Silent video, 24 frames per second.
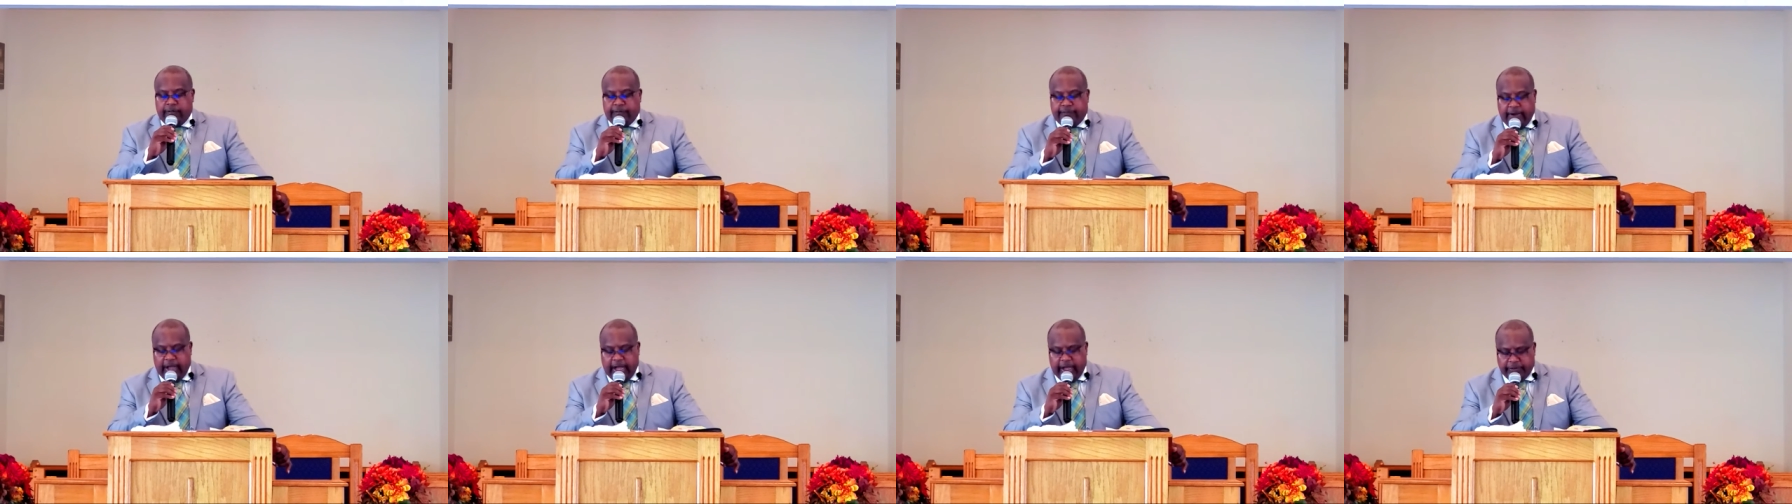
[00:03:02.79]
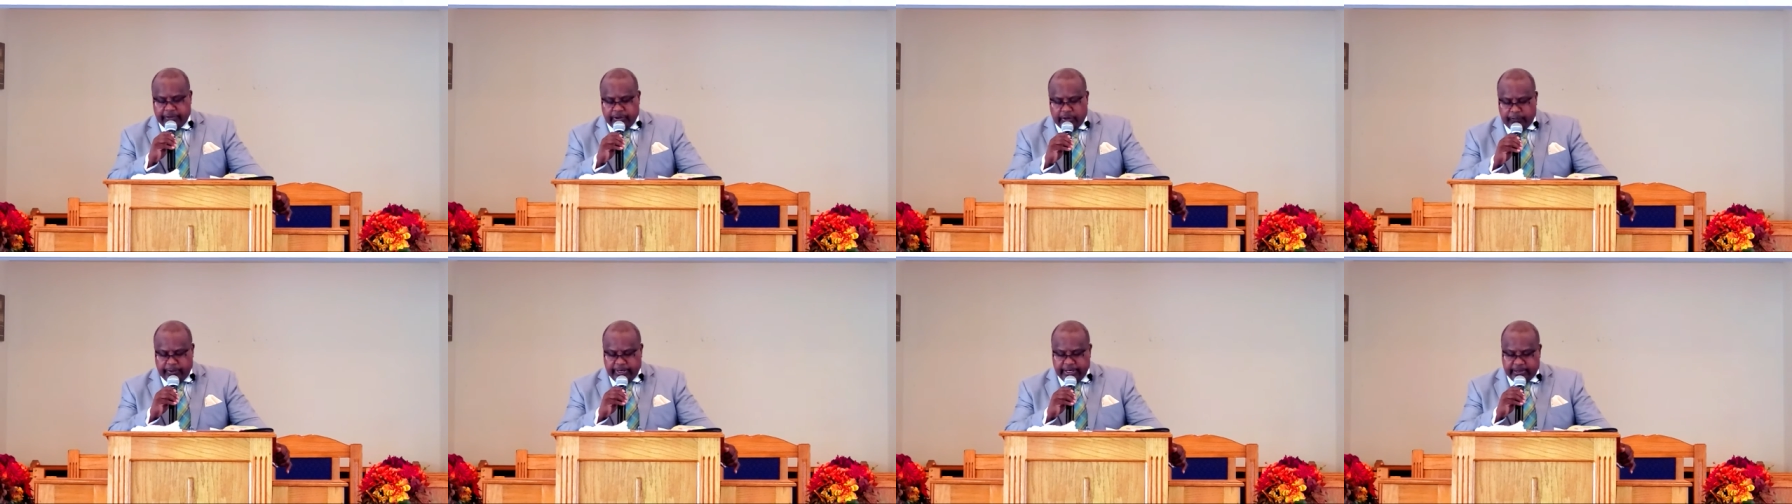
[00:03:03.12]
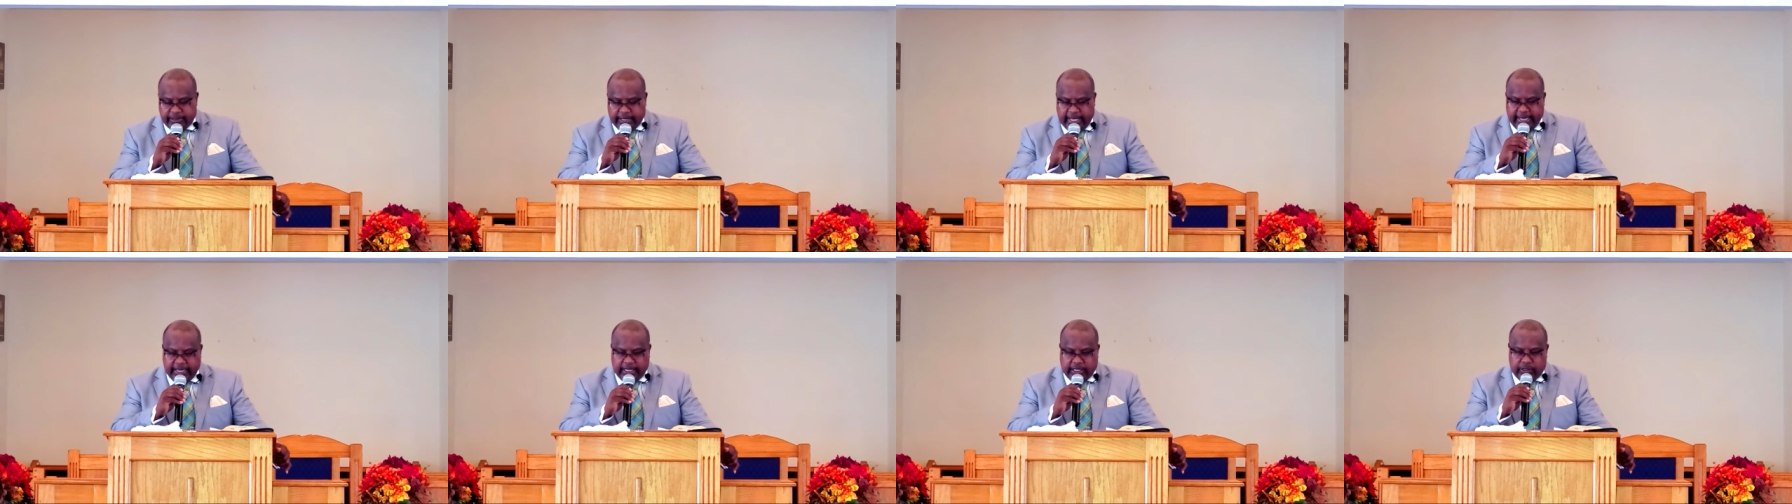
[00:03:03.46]
Father,
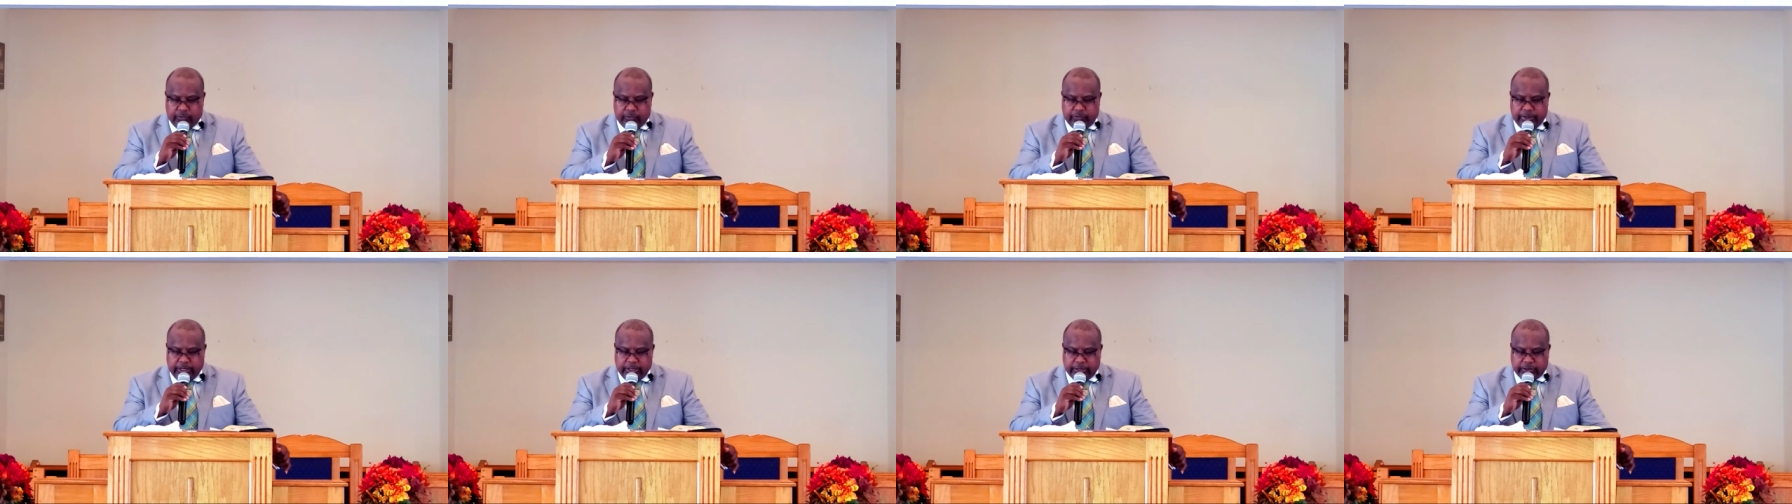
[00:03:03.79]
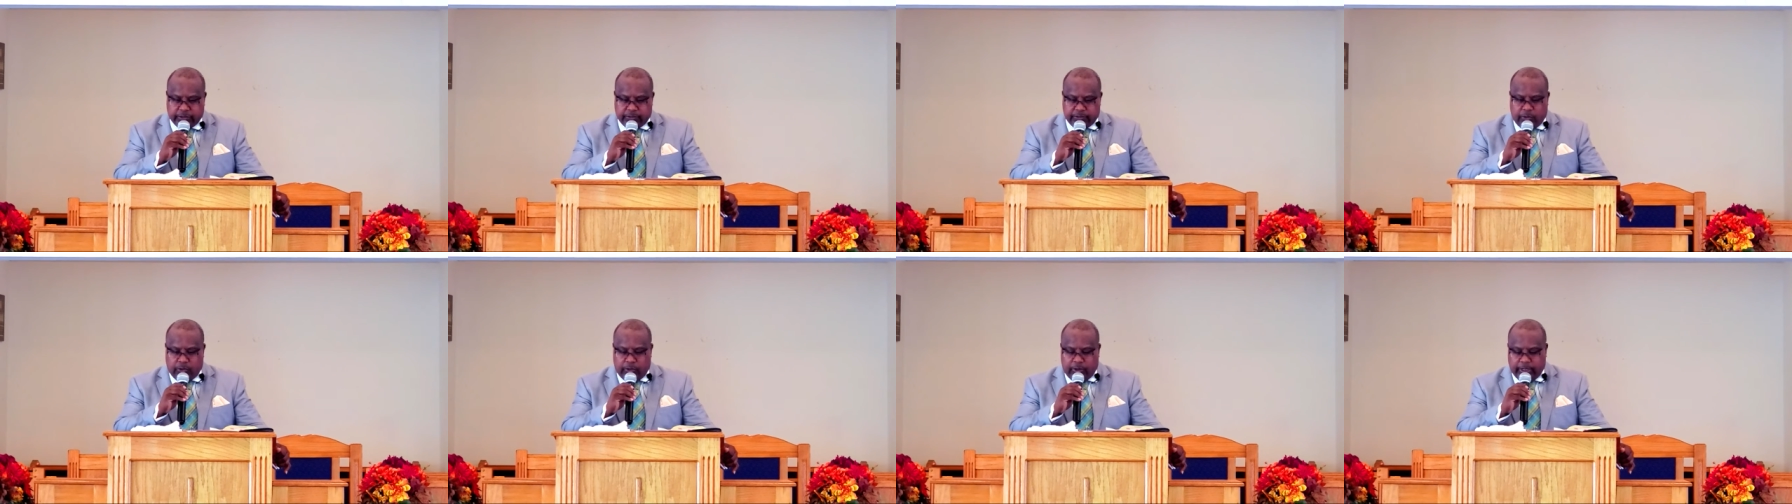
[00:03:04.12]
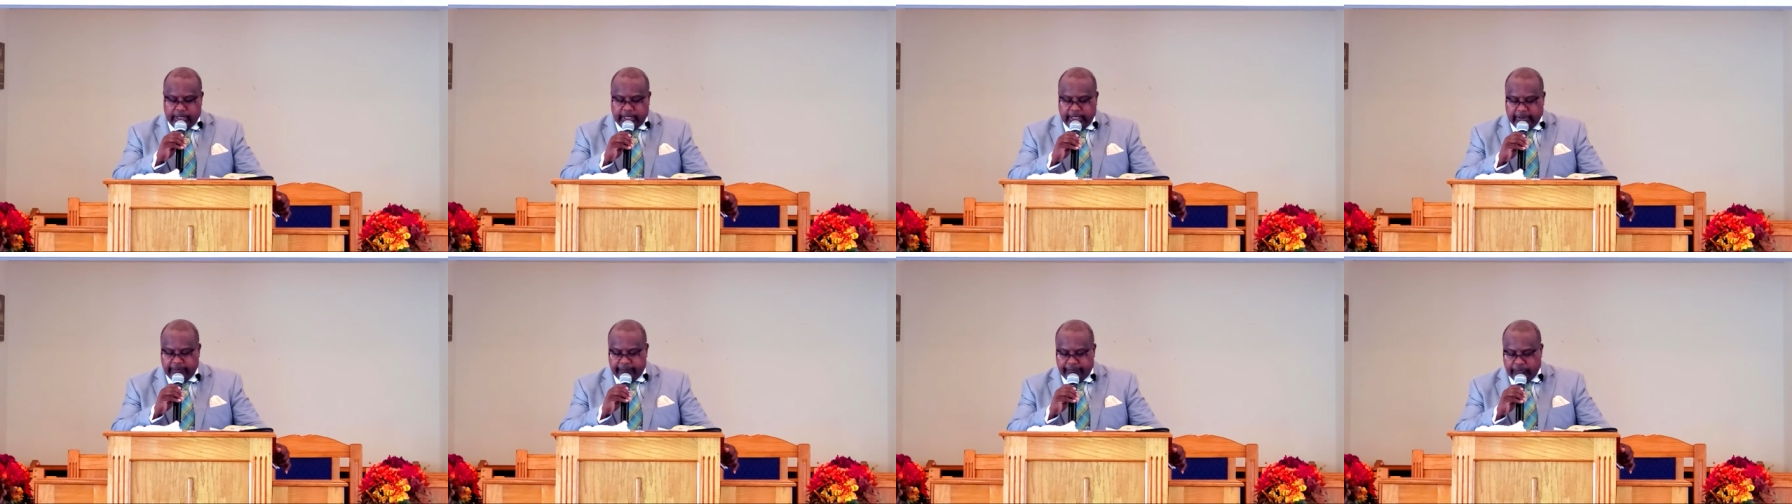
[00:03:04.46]
we thank you this
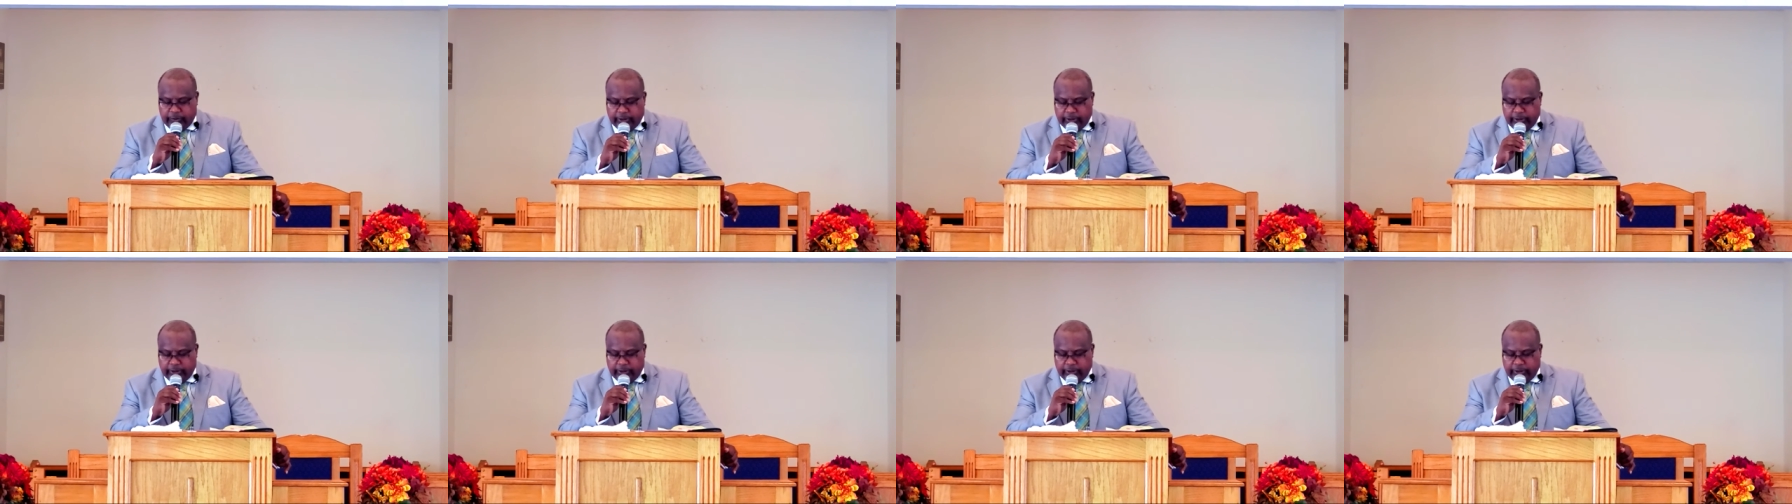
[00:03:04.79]
morning